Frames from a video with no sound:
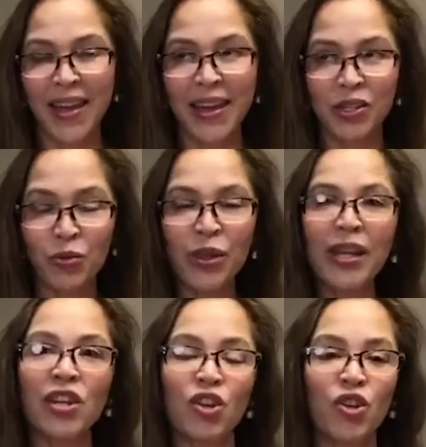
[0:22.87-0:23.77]
It's really
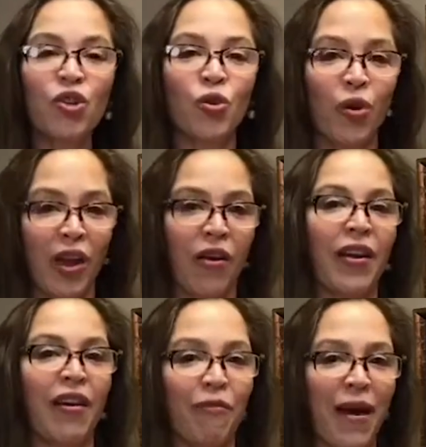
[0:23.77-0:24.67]
a new
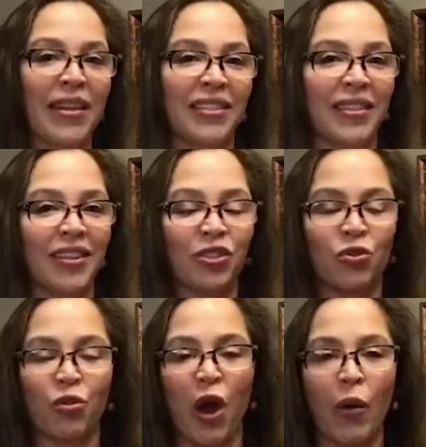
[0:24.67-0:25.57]
area of medicine that's
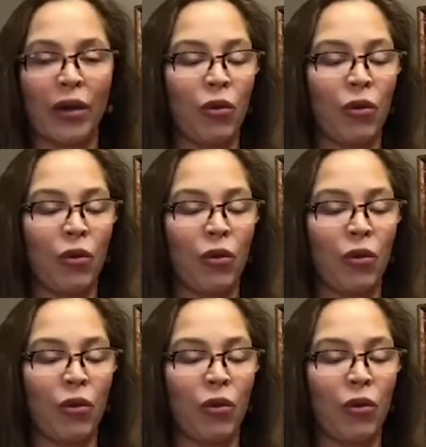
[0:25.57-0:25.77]
growing.